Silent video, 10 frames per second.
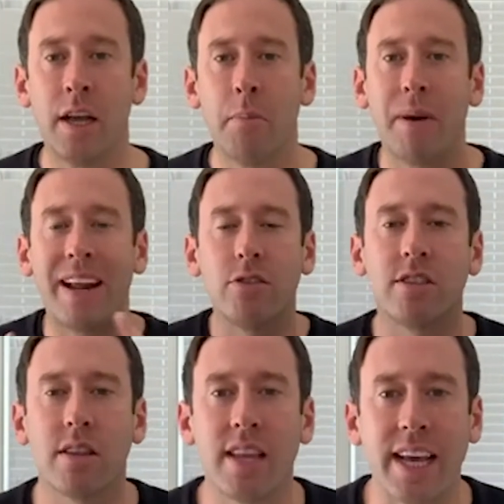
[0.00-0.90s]
But here's the
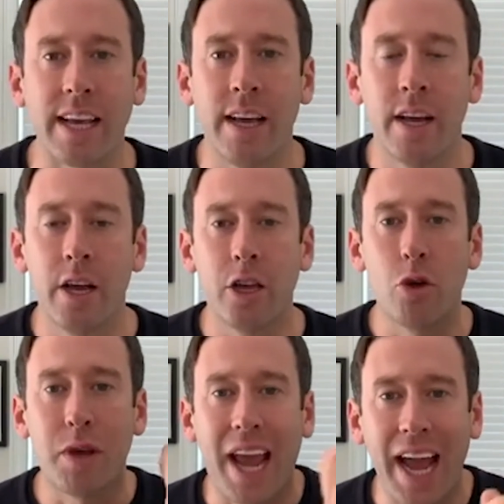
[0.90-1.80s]
thing. You
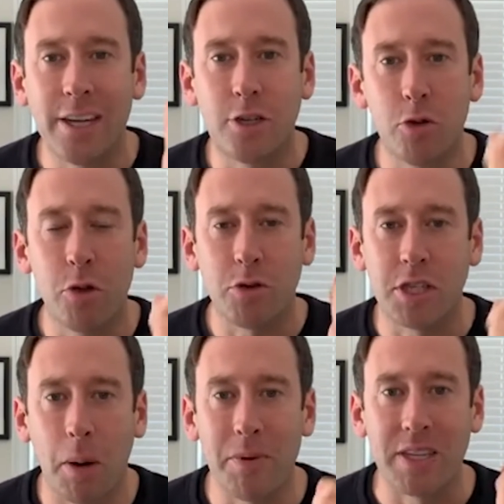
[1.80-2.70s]
can't do those
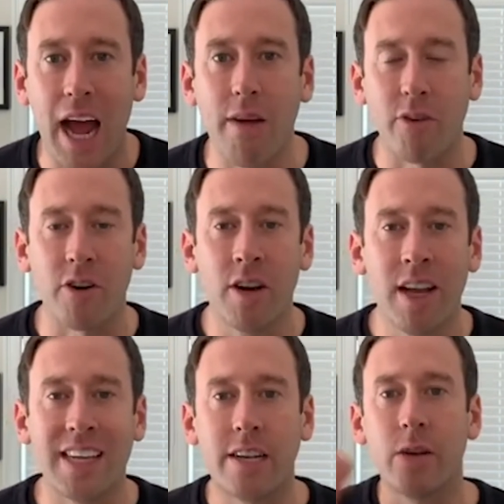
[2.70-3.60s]
numbers ever
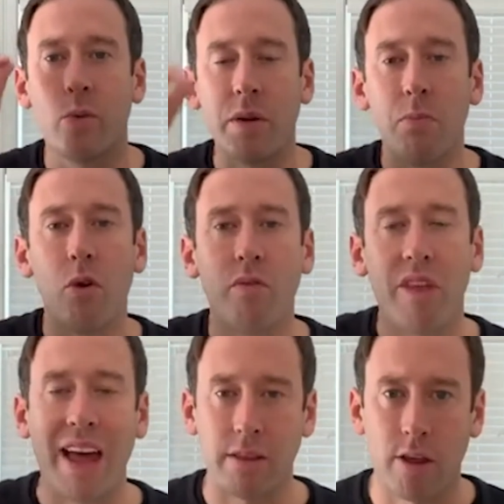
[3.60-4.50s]
until you remove
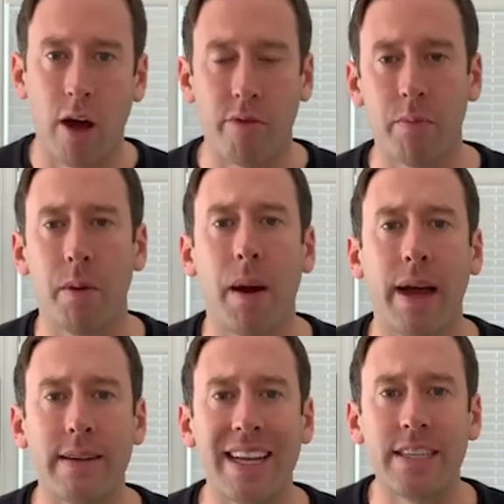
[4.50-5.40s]
that thought from your
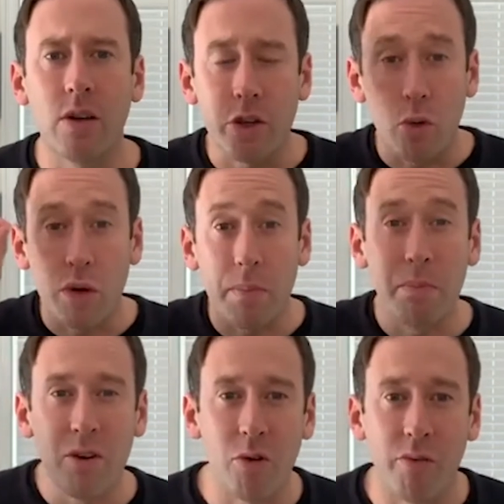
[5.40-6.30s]
mind, until you
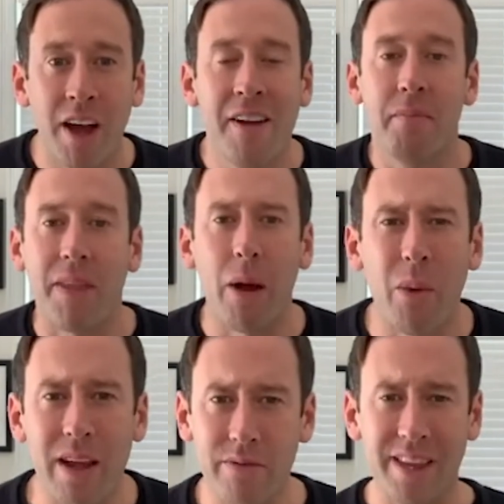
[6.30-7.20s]
remove that
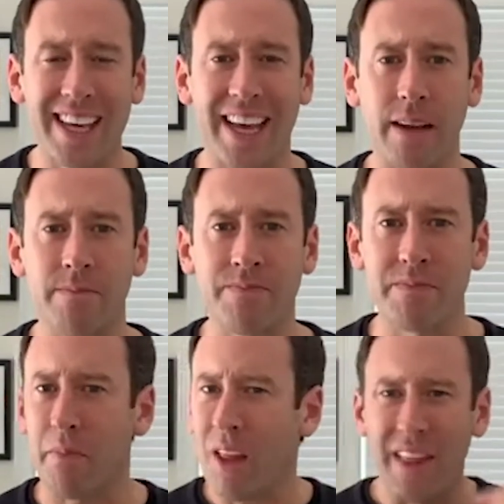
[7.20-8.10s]
way of thinking,
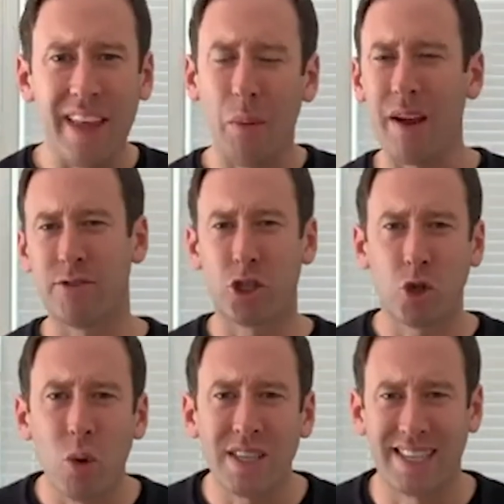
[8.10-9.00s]
that way of
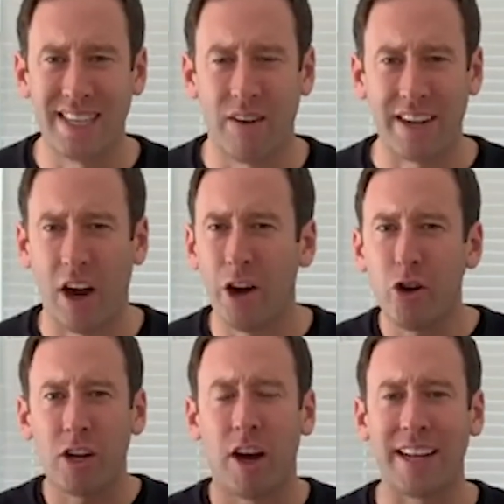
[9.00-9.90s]
short selling,
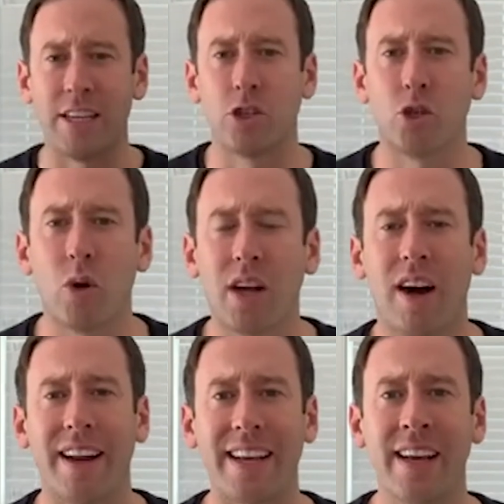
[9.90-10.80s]
undercutting, and shortcutting